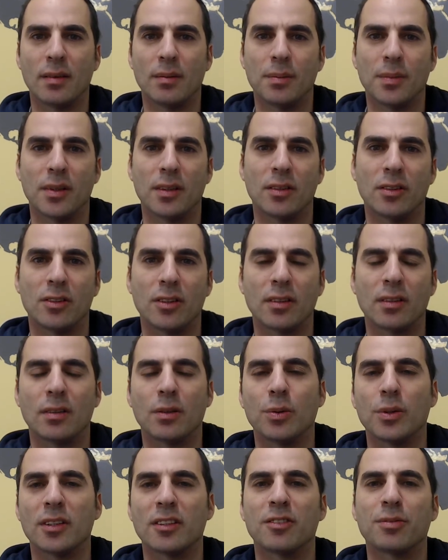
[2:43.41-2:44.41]
but just
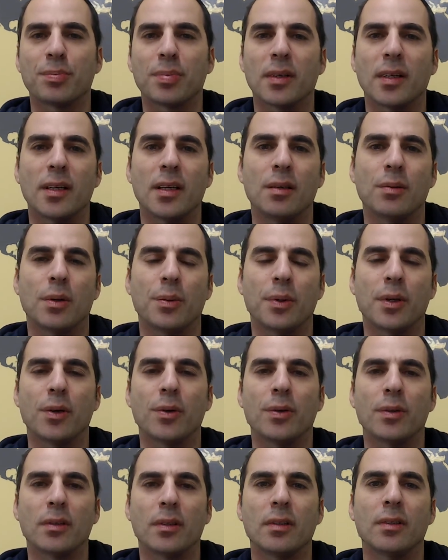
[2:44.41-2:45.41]
to explain what we're
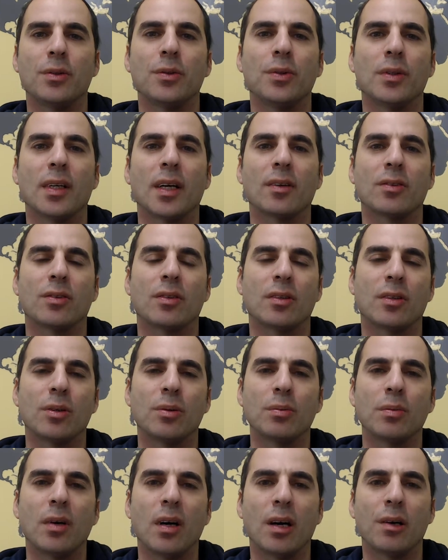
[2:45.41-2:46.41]
going to do now
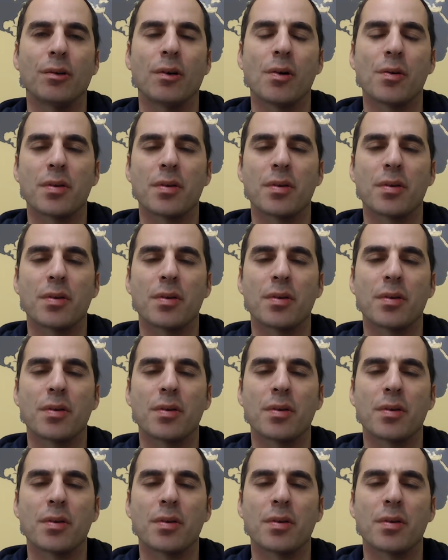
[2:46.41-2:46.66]
tomorrow,